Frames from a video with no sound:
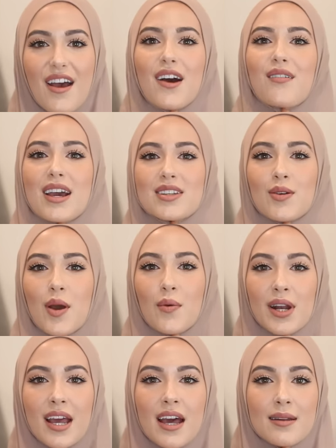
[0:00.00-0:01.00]
Okay, so I
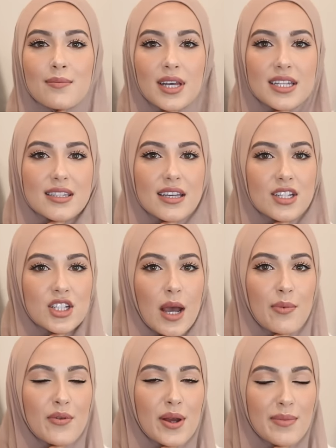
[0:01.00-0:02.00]
went ahead and placed the
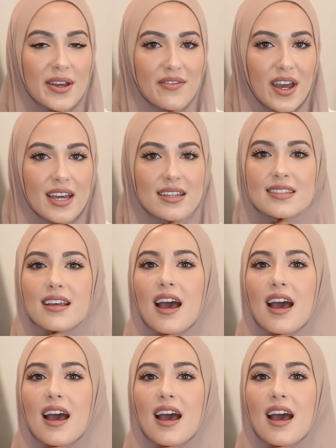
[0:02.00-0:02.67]
hijab around my face.